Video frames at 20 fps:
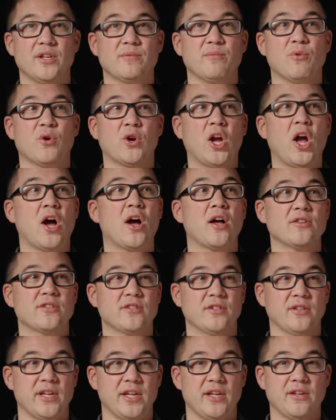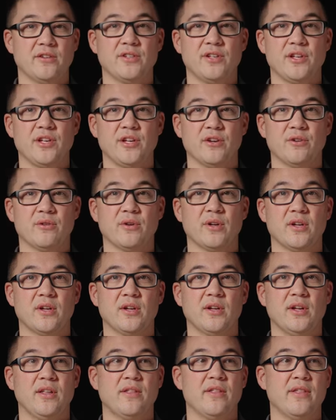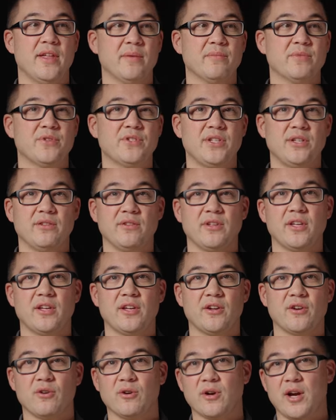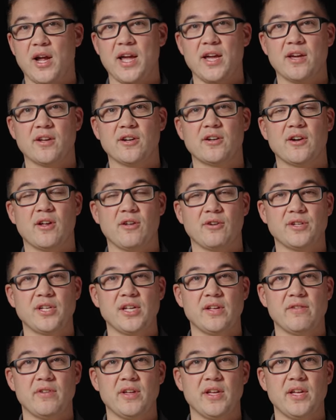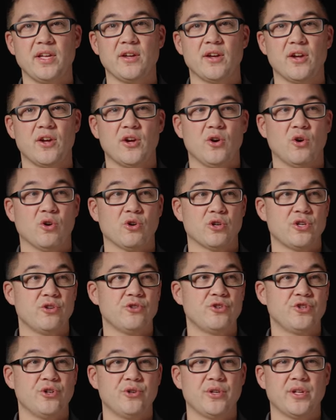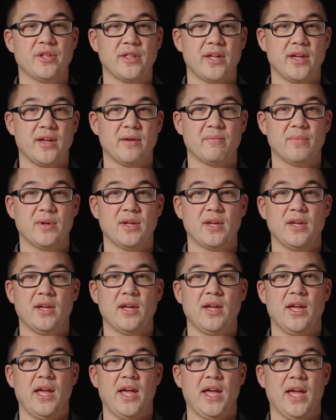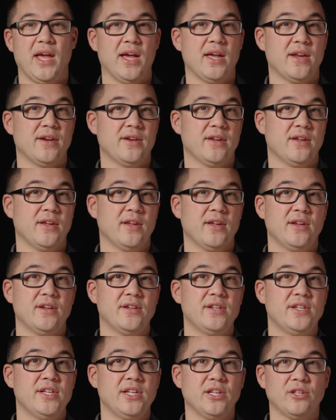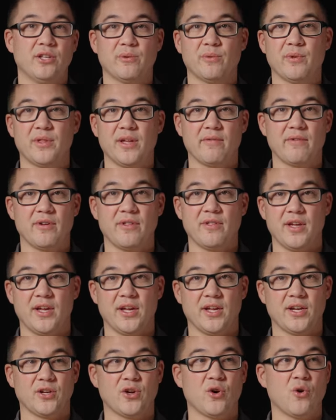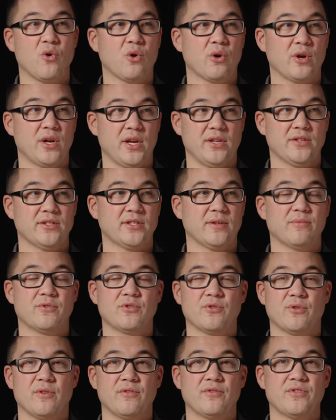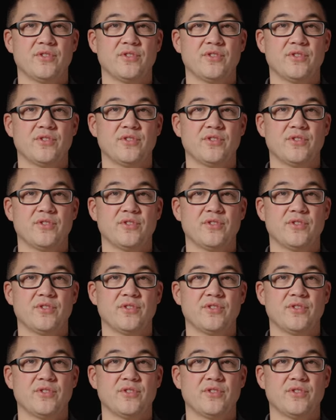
is more costly to you? Them stealing your $800 TV or you shooting them and dealing with everything in court in some sort of